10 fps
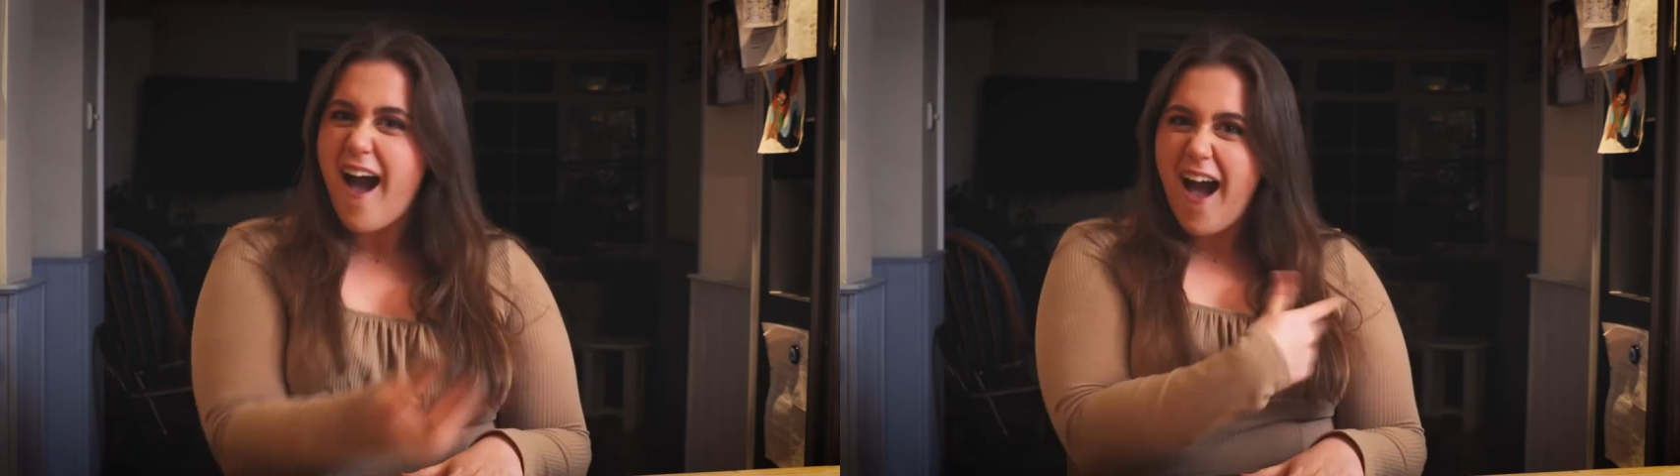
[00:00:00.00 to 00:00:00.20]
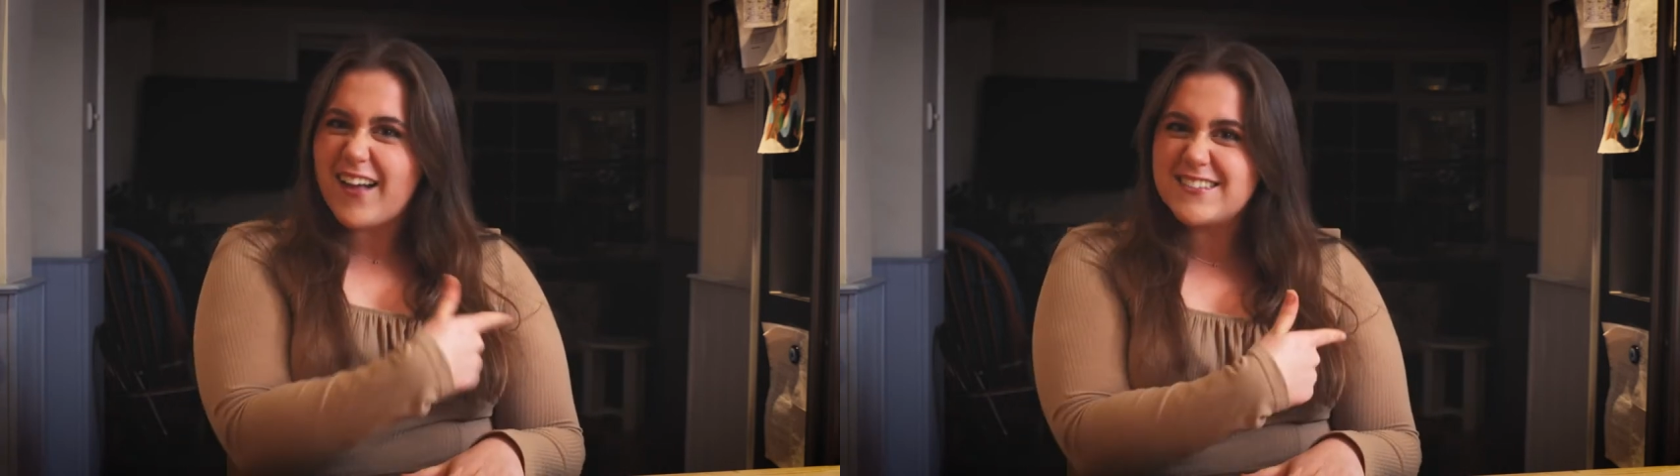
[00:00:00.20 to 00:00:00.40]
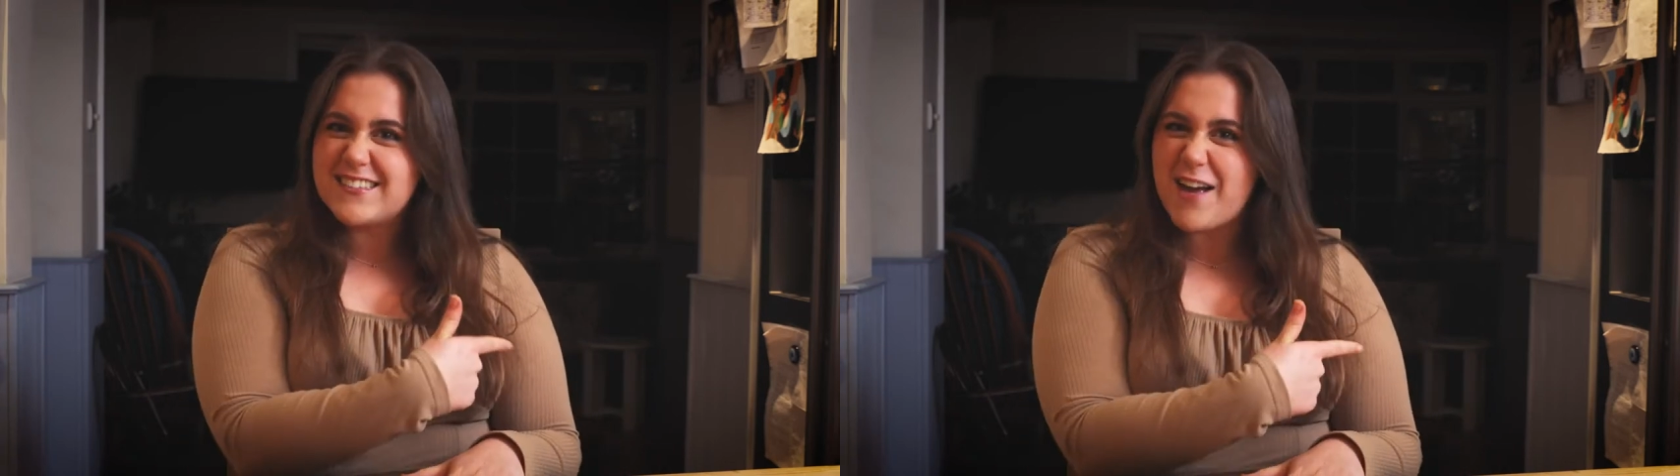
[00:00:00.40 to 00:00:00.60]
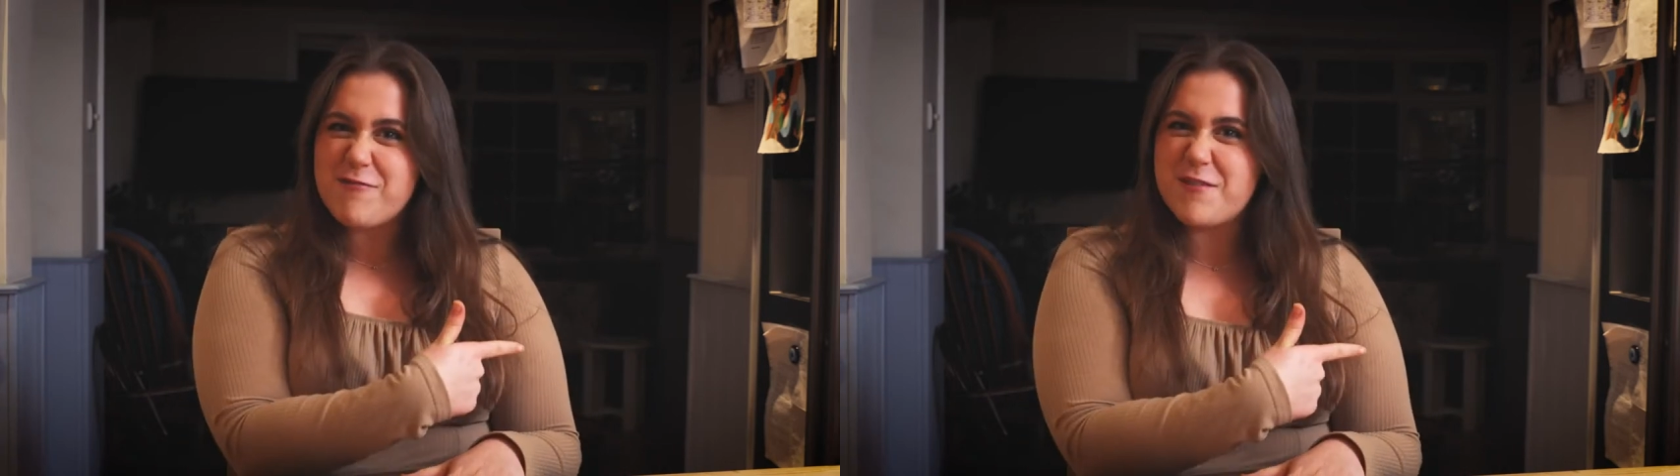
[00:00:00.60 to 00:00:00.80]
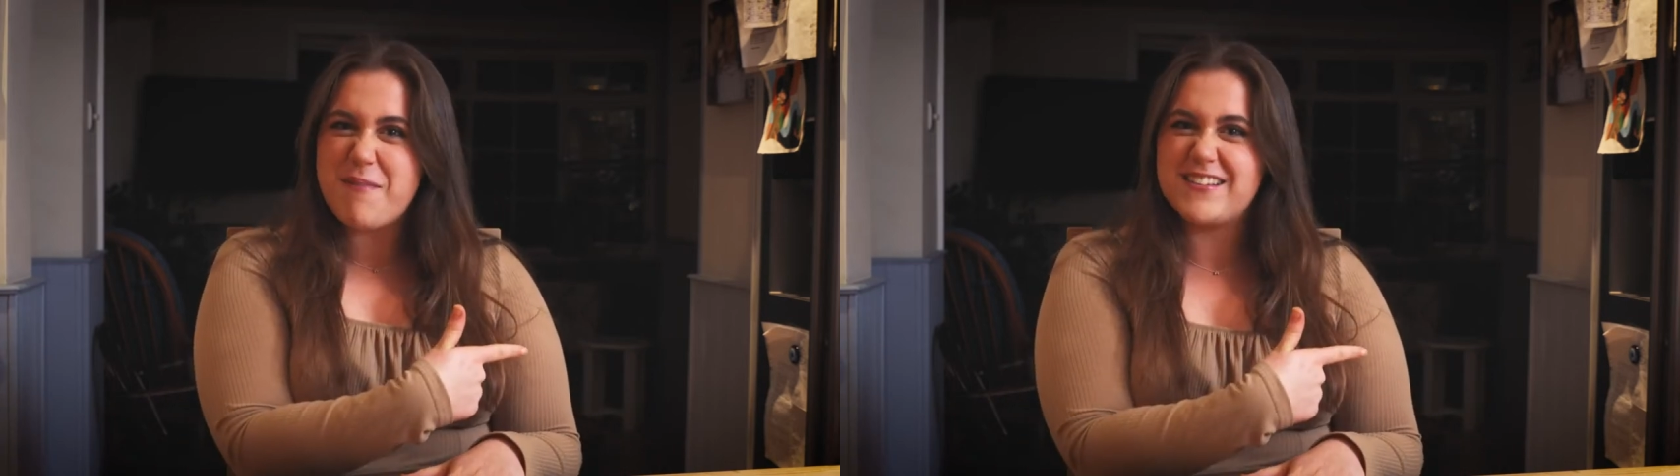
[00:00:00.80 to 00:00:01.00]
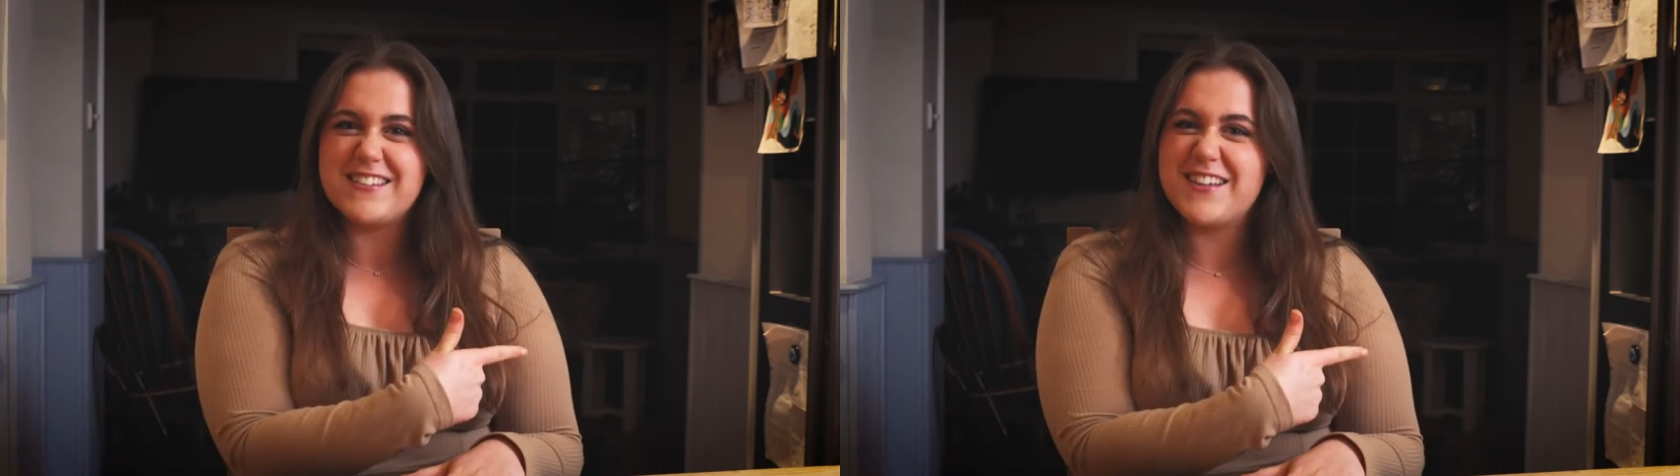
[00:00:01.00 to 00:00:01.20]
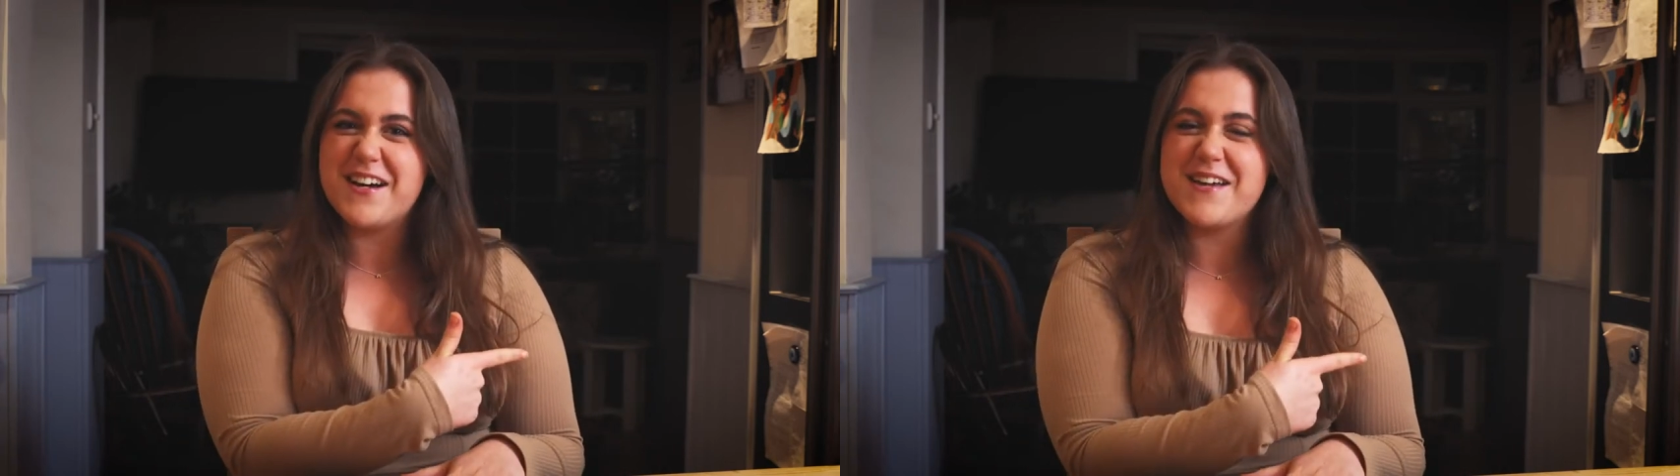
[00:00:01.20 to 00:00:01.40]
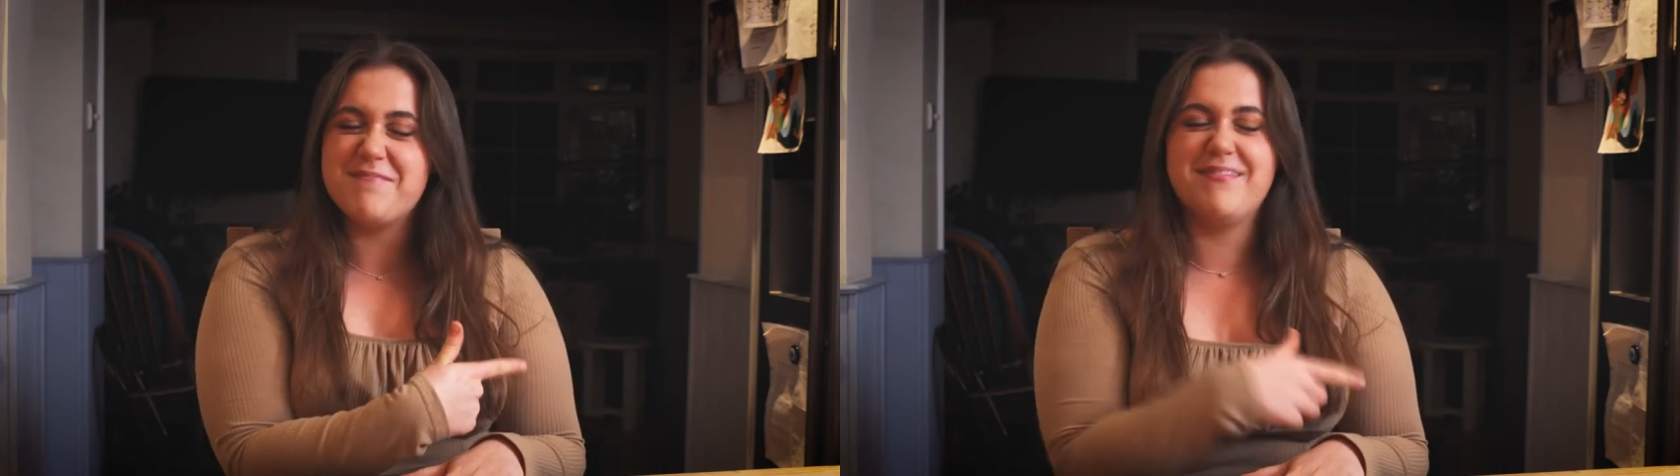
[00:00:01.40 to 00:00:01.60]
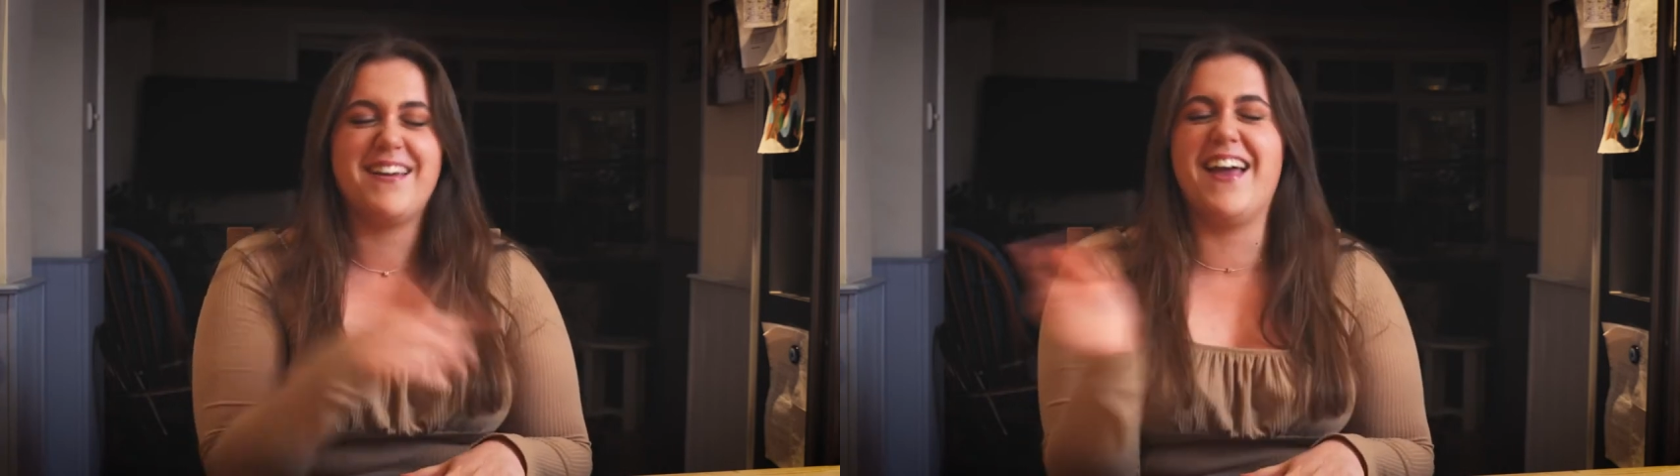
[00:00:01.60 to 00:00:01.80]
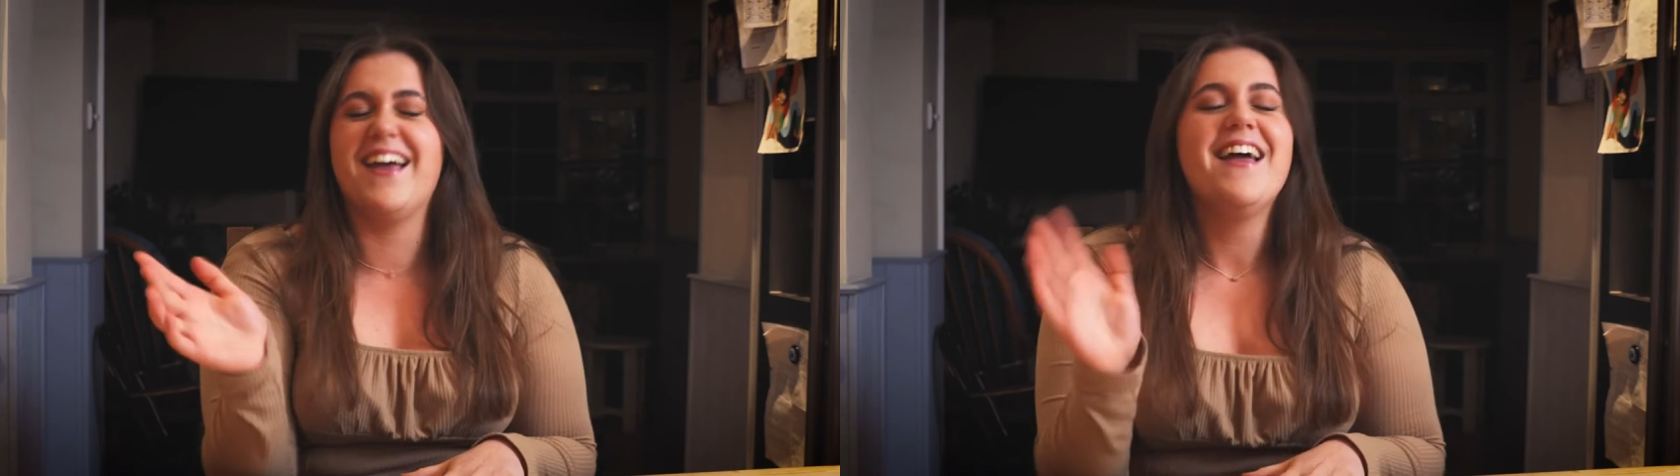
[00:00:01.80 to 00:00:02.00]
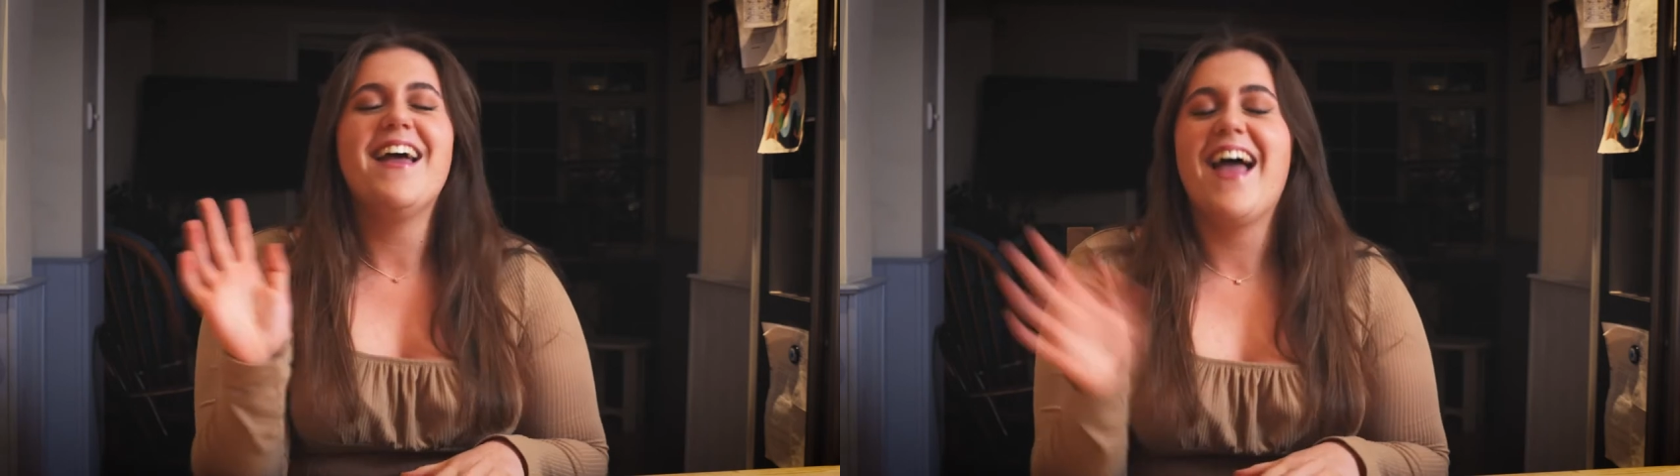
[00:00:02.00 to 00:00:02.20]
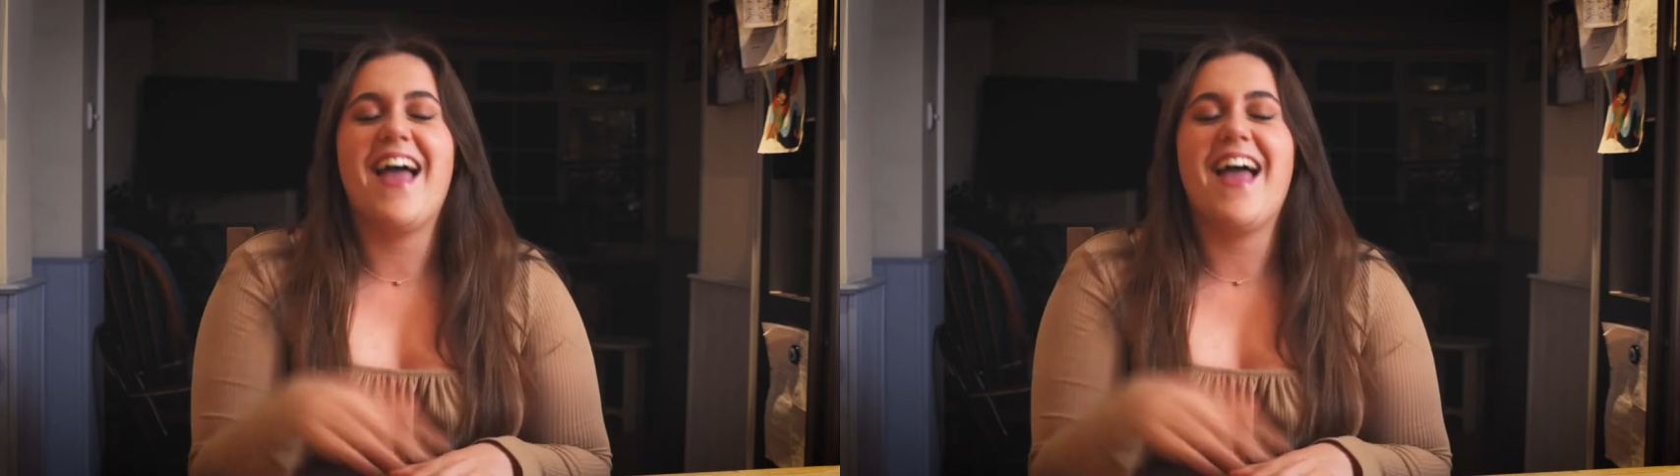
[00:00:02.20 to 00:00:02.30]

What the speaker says: and have the best time.